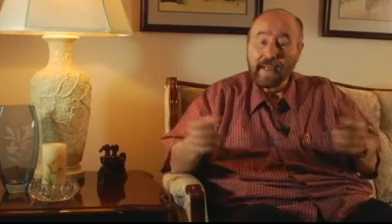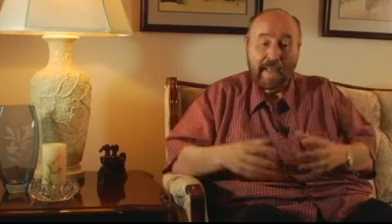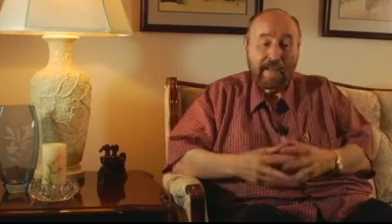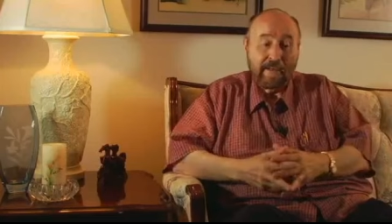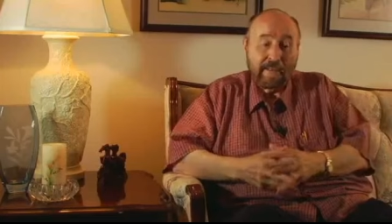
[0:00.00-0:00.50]

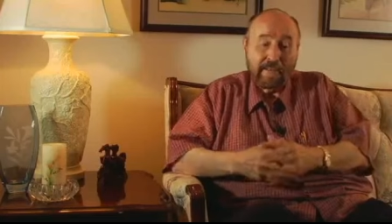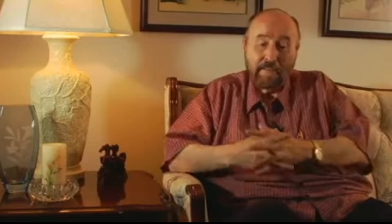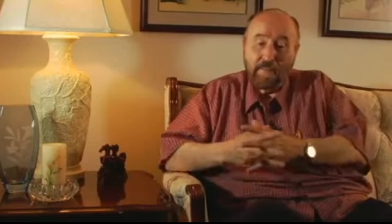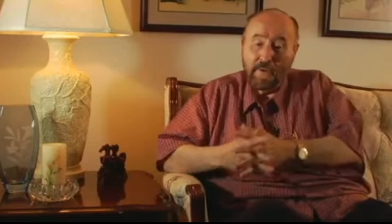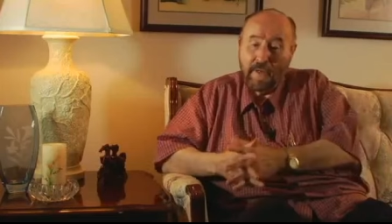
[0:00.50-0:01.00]
And
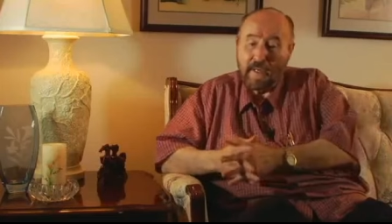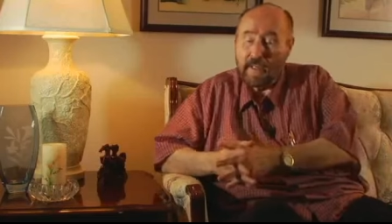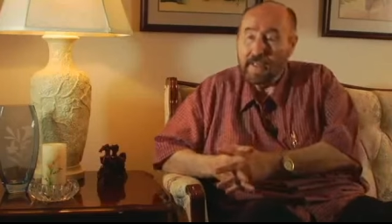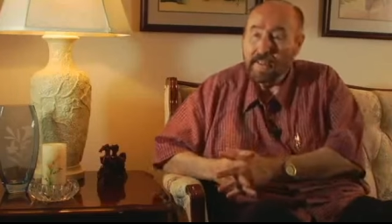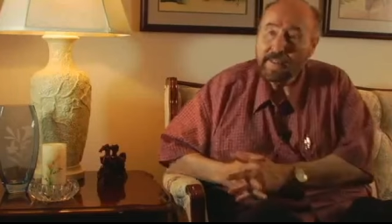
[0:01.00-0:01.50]
the point
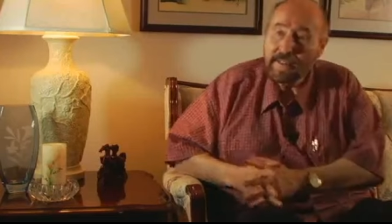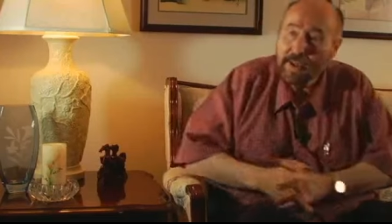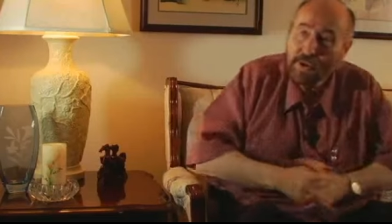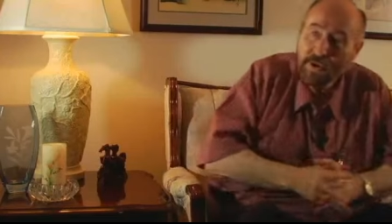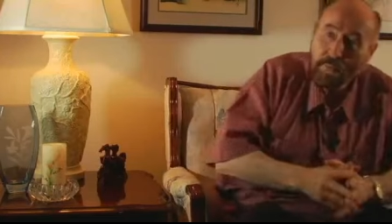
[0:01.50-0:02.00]
is
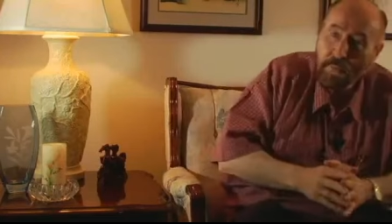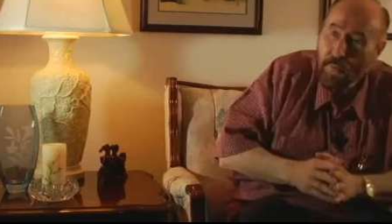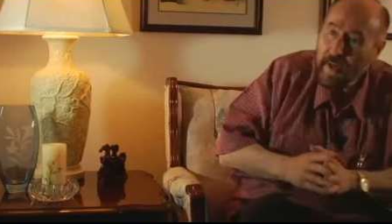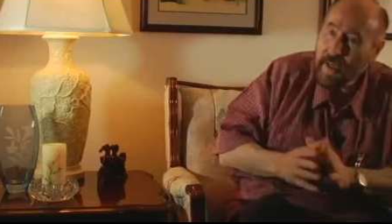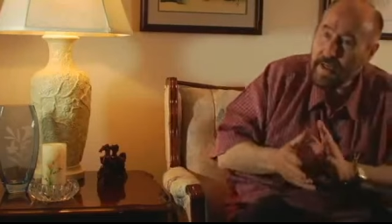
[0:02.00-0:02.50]
to
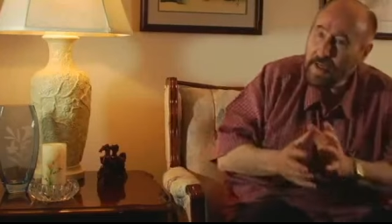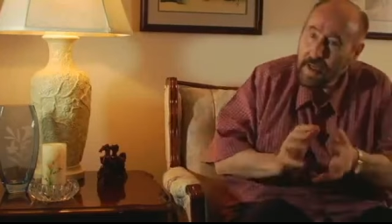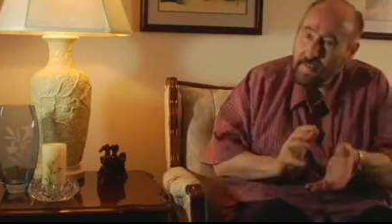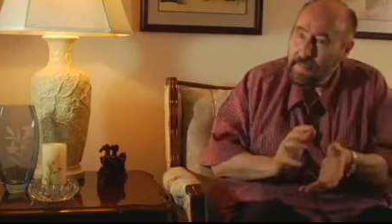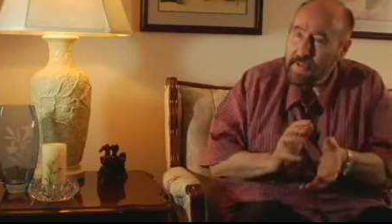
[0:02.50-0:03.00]
break
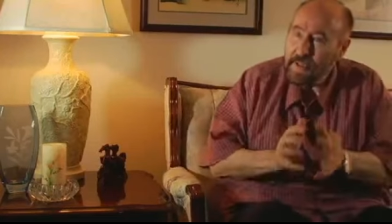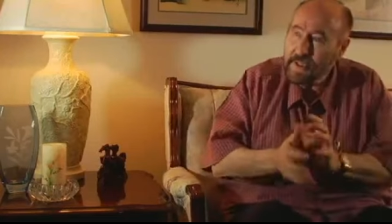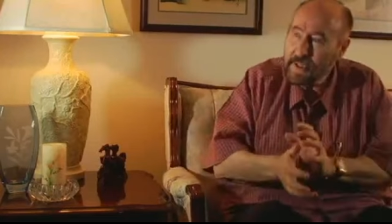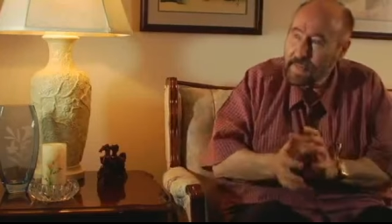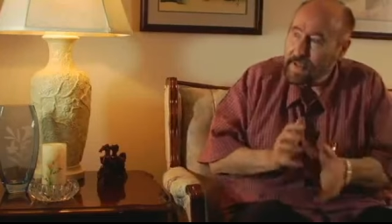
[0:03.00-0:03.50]
up the
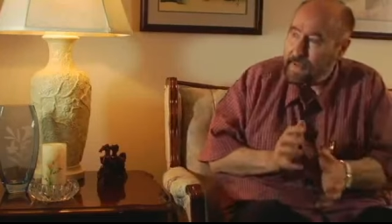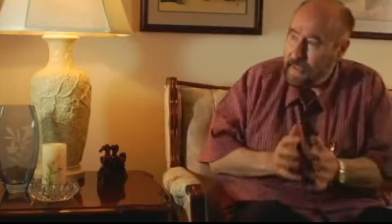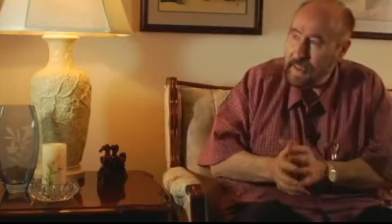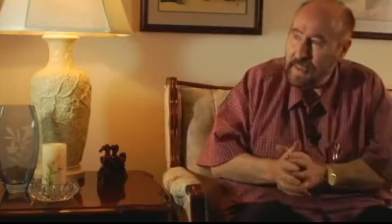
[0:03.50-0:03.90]
symmetry.